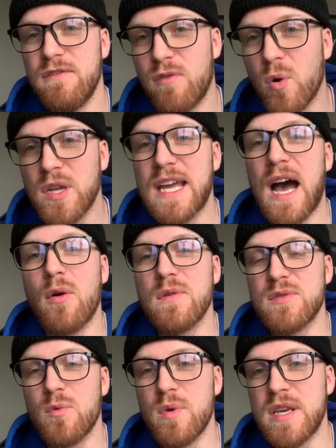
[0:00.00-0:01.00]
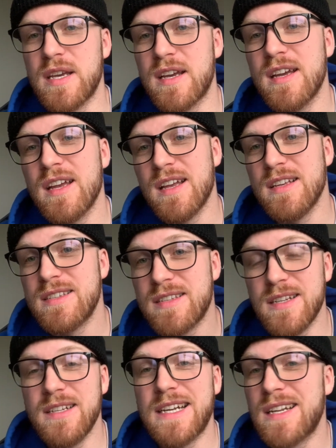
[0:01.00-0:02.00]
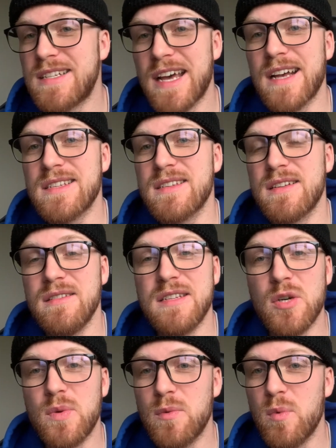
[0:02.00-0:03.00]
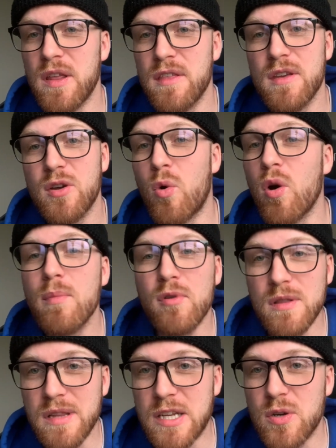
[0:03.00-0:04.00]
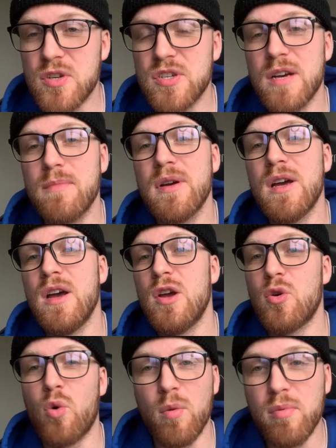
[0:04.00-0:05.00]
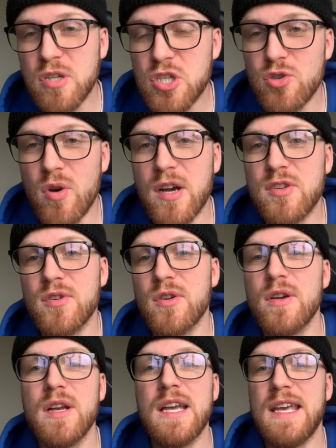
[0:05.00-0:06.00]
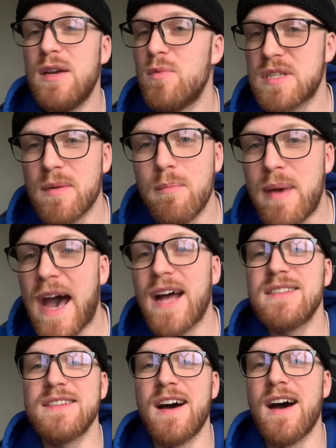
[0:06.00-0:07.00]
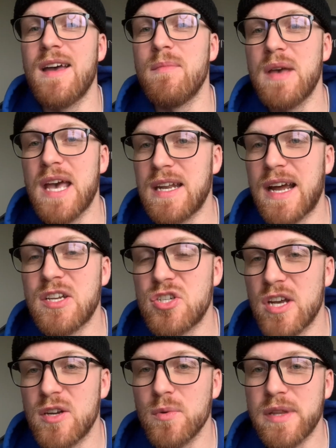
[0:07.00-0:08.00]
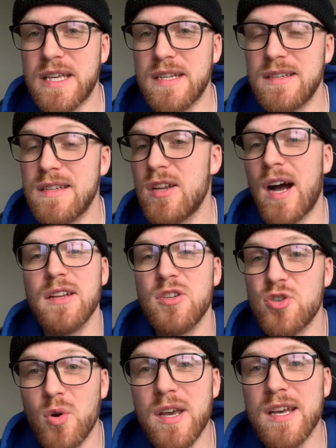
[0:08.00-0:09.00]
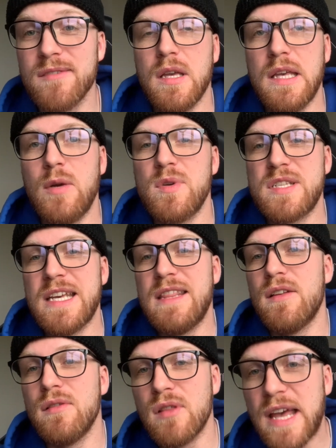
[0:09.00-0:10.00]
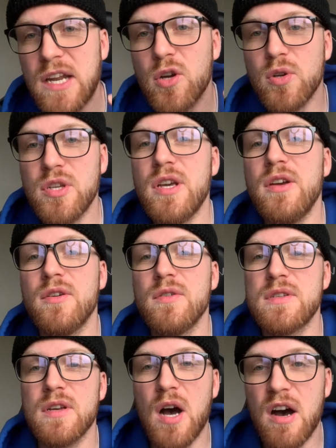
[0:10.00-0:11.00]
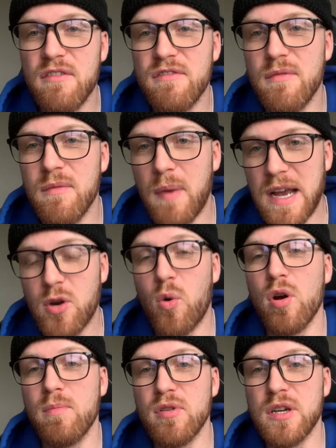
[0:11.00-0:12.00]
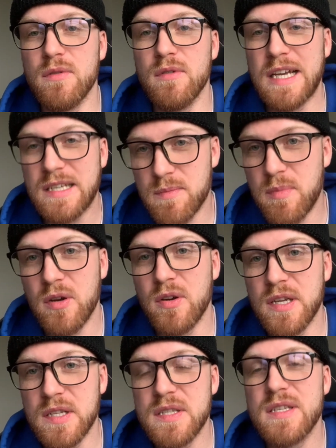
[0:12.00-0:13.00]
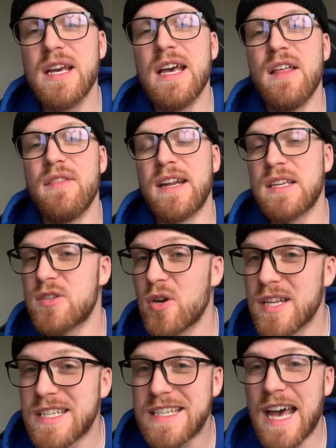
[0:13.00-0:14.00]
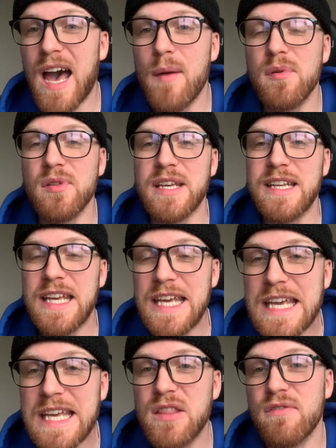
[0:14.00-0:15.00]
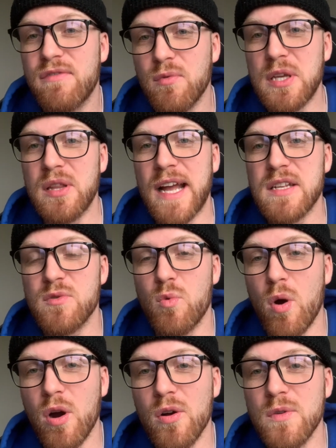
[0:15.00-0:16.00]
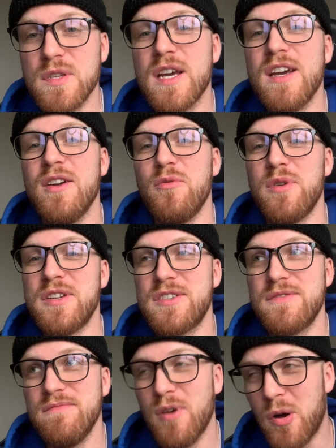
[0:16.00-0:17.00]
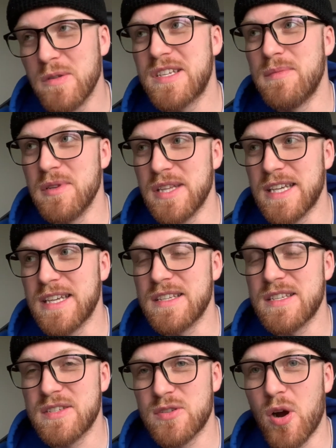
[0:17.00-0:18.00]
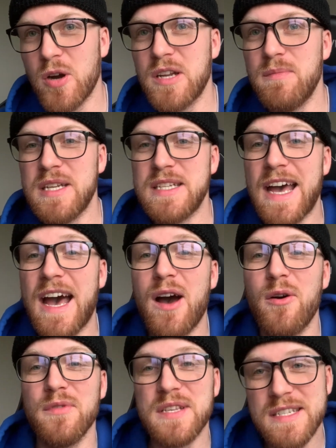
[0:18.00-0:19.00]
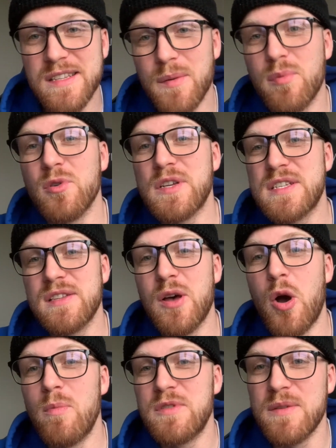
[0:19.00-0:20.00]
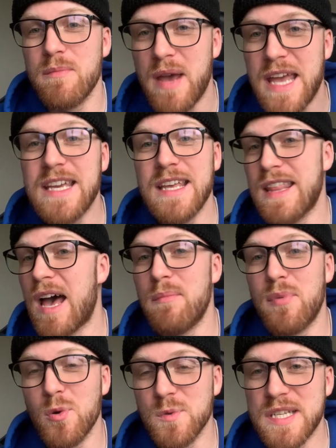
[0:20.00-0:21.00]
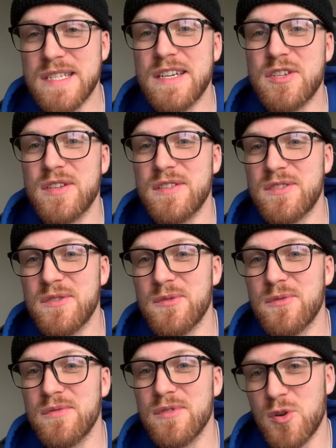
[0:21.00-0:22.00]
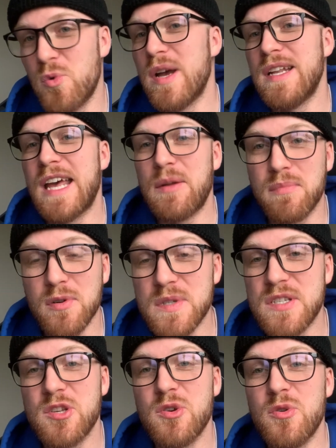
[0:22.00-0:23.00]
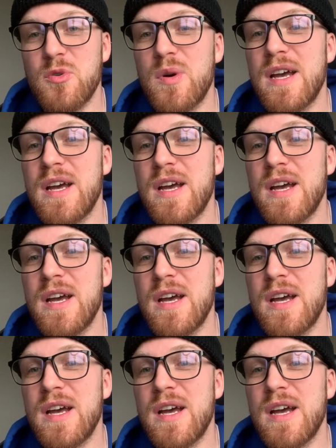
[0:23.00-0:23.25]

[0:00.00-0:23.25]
40 hours a week, sitting at a desk, dealing with corporate leadership, corporate structure. It was a bad time, and I generally did not enjoy it. It was in the later years of my corporate experience that I started dabbling in the freelance world, which ultimately started me down the slippery slope to making that bold decision to quit and pursue